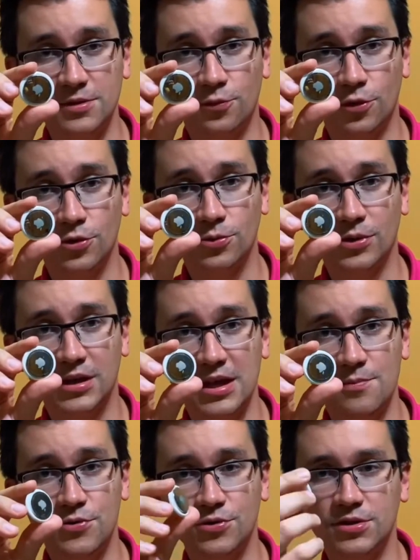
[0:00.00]
for you to
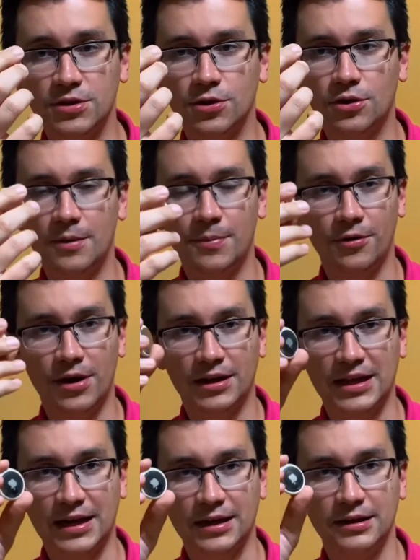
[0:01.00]
keep using your Apple
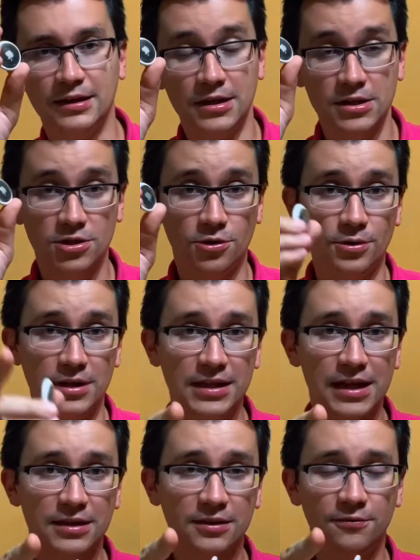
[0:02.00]
AirTag. So in that